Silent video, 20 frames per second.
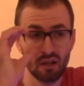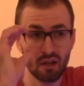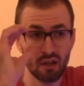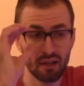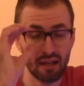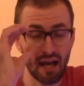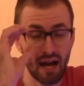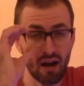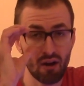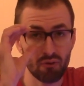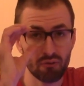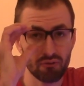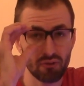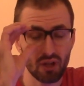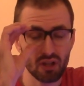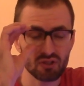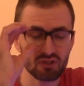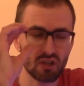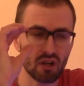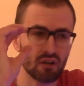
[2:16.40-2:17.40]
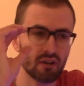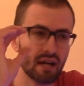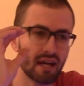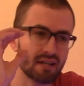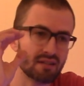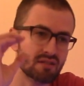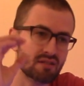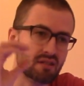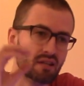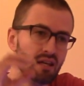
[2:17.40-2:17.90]
Now, Flux
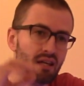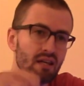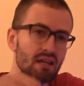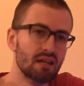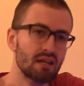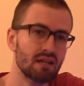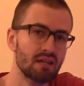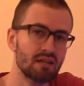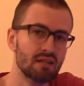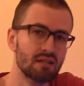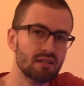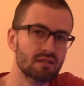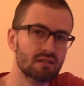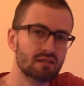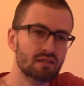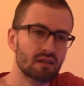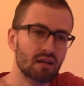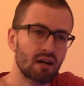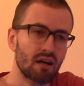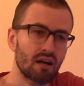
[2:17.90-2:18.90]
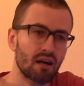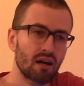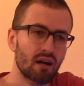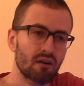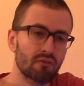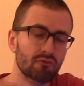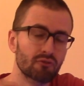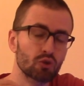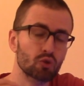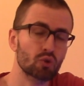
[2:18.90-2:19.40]
RX is
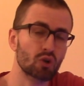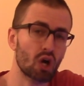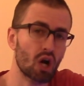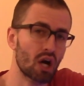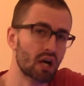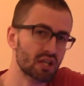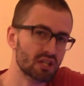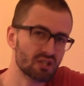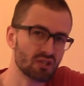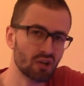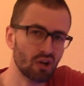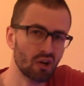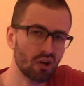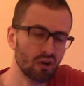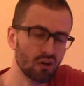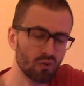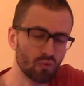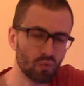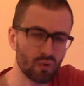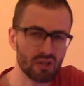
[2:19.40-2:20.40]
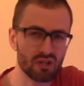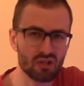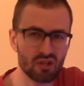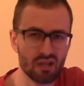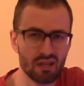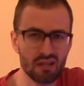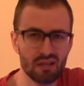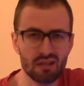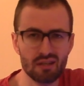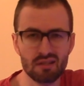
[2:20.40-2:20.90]
fluconazole, which
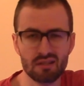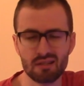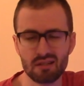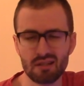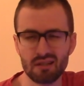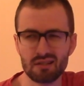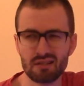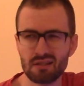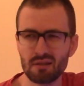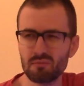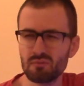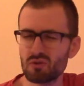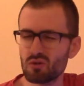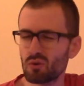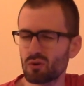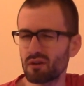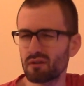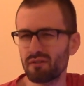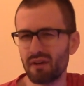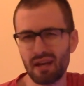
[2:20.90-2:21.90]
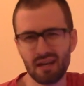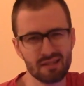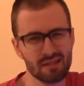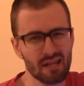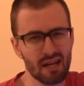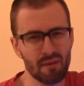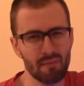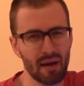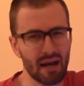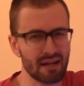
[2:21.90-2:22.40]
is some sort of
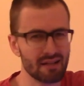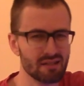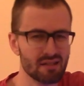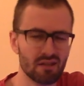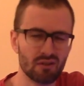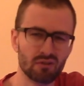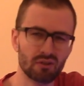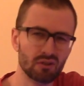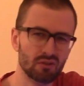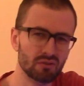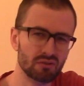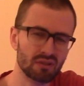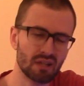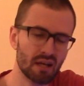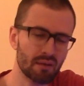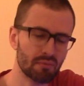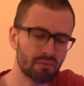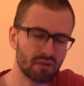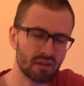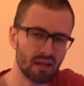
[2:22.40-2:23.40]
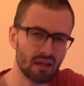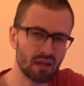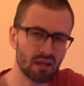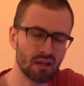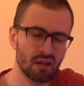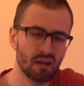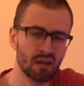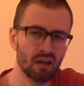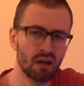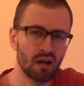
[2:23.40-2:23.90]
antibacterial type
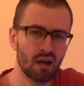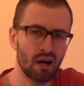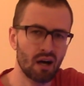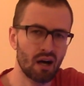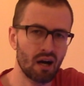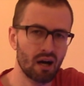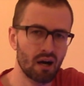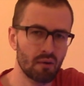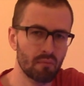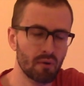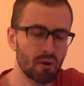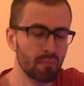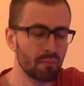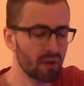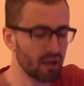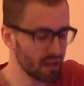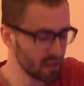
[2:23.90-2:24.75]
thing, but